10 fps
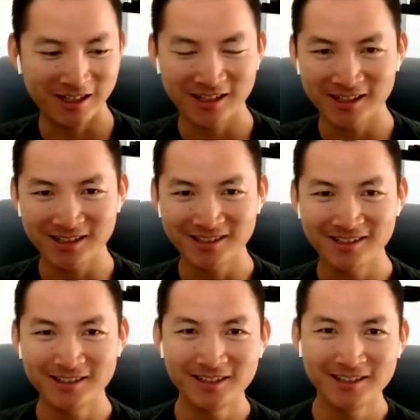to take a
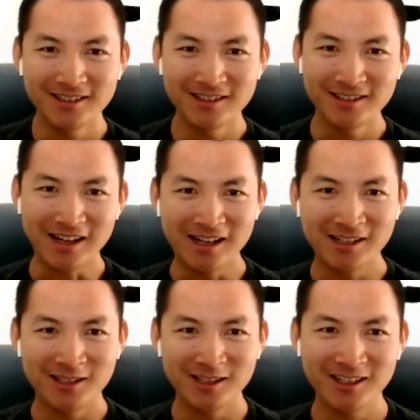
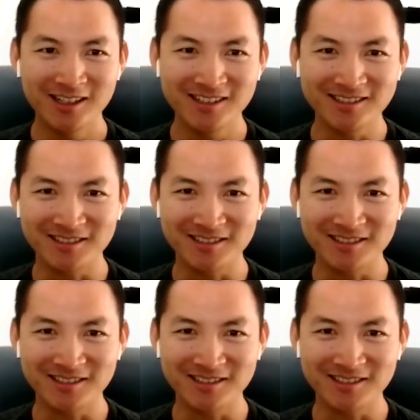IED?